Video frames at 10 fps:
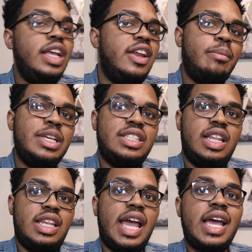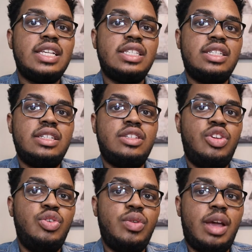Now, I missed the last
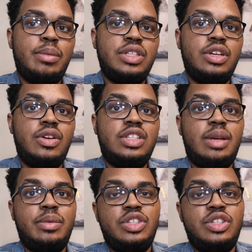two episodes